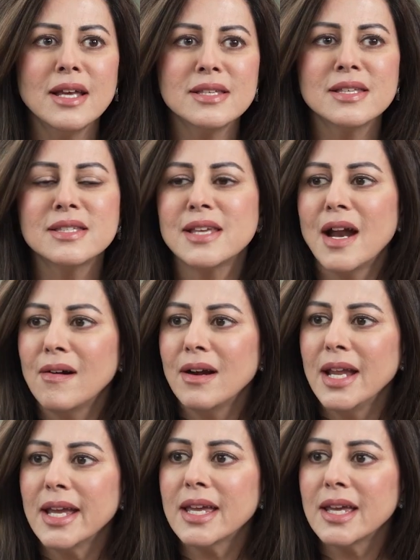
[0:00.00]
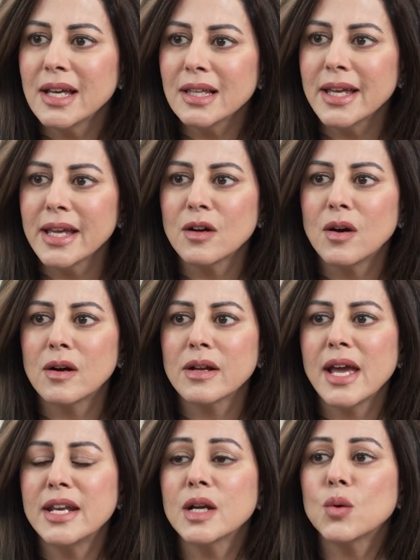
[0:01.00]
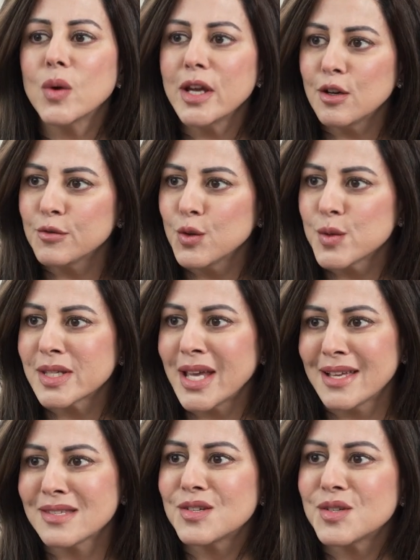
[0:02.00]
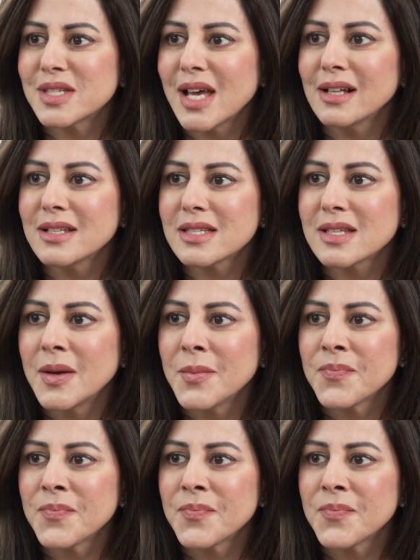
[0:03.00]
necessarily killing or getting rid of those cancer cells.